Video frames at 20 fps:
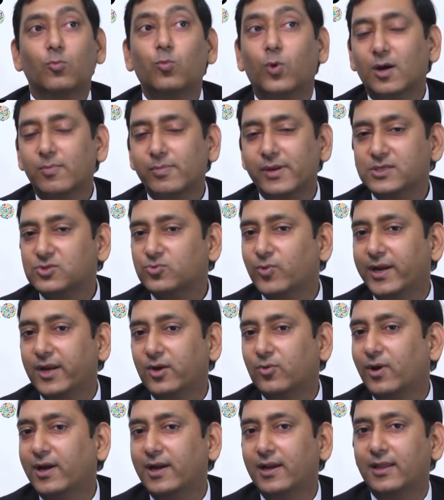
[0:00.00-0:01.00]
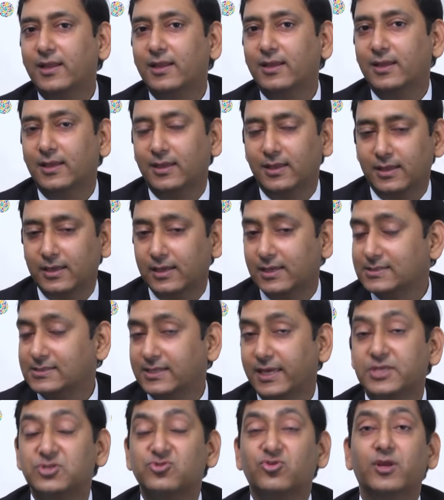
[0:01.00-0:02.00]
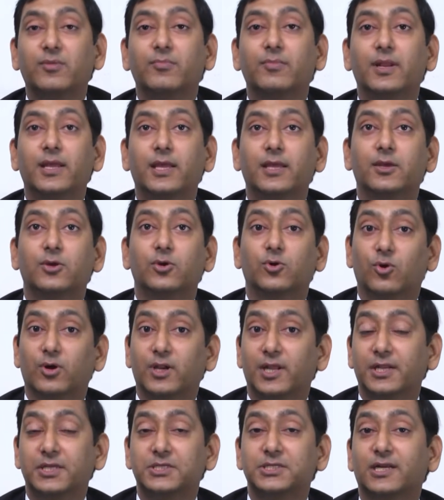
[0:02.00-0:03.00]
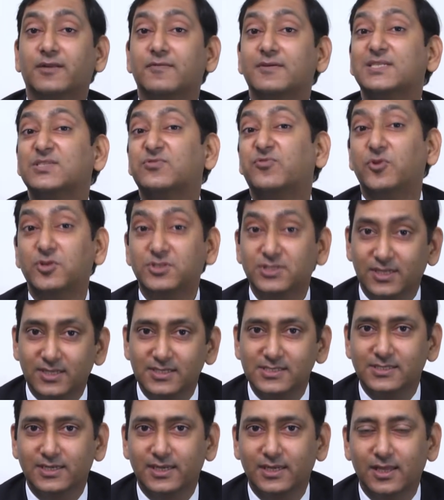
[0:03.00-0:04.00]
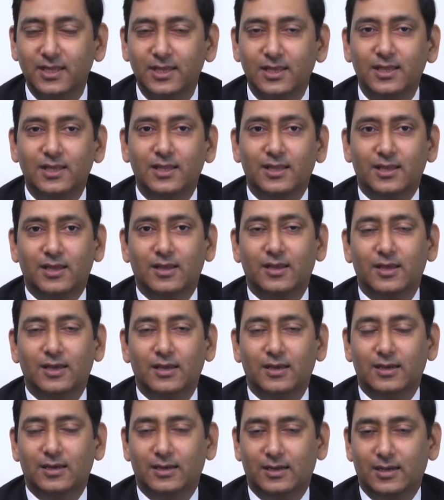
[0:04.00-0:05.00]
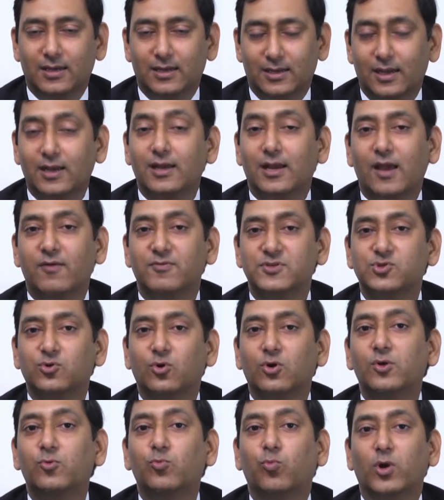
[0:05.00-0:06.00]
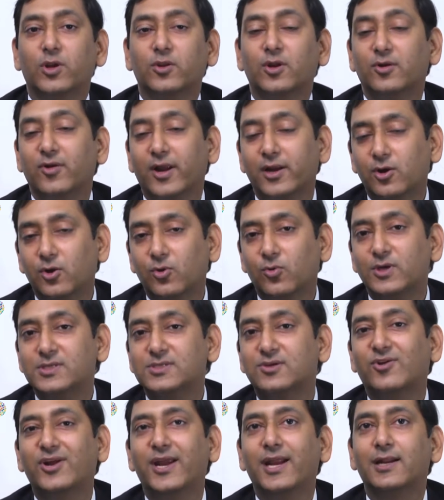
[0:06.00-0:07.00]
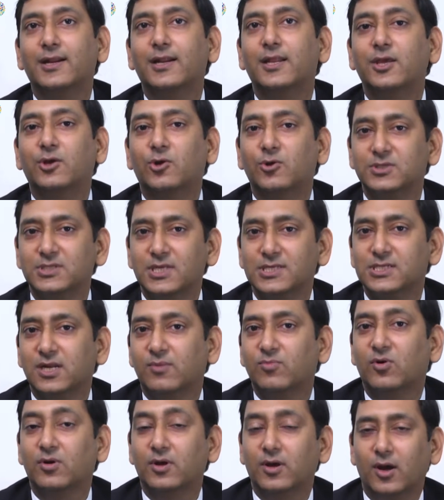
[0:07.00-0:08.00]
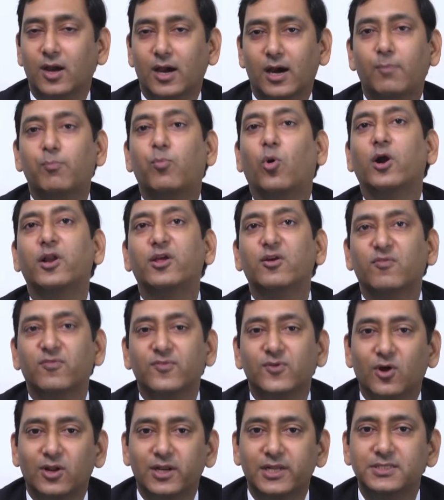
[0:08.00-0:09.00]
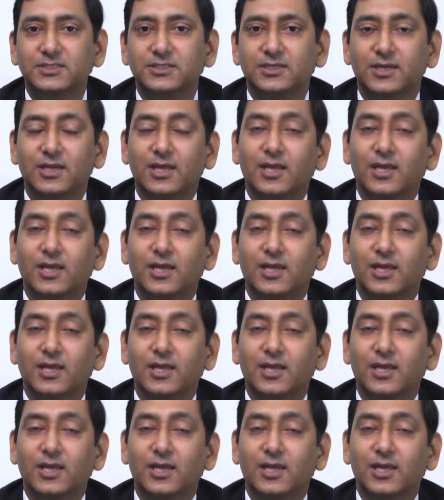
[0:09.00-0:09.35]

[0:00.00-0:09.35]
Workplace 2020 is an extremely good initiative. It's futuristic. I was told what you're trying to do is create an ecosystem, a body of knowledge,